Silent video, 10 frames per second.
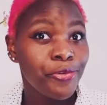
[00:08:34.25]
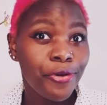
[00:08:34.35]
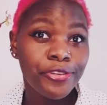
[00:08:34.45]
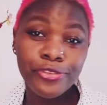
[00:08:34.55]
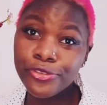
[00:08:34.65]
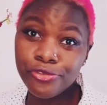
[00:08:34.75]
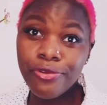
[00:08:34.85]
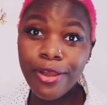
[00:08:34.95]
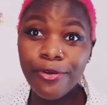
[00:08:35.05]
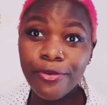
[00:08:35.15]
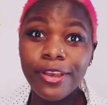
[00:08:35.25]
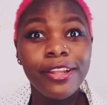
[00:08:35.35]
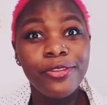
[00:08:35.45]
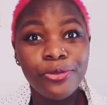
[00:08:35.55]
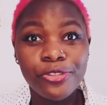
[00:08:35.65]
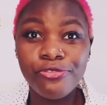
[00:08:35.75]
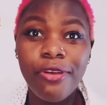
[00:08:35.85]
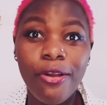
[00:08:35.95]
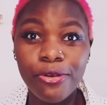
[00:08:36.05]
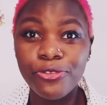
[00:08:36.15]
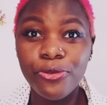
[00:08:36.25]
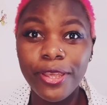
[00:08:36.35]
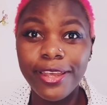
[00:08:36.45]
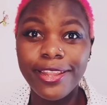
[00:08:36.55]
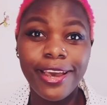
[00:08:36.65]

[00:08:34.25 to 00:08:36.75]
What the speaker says: you also struggle, and you struggle together.